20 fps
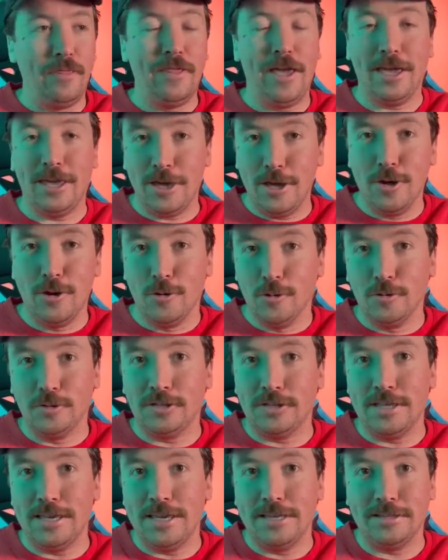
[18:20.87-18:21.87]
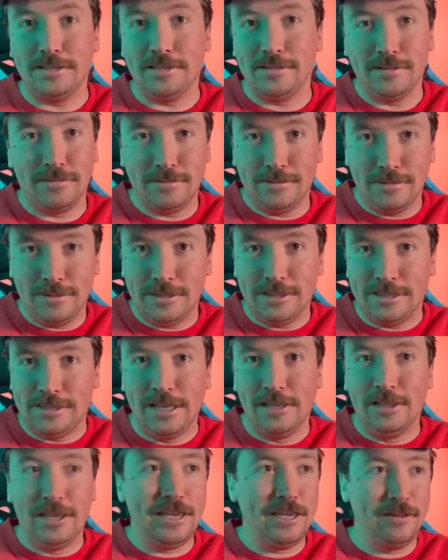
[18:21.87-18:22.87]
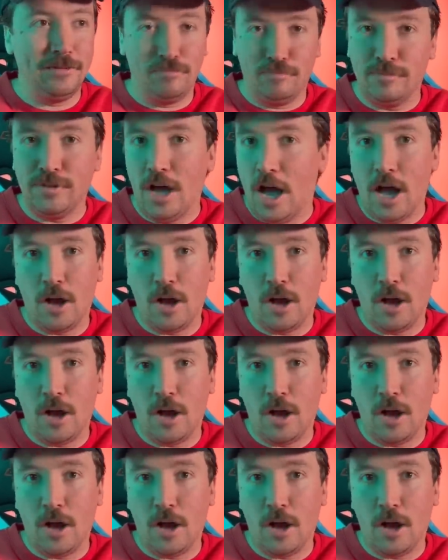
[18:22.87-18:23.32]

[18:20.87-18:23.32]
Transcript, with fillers: they use these silly dog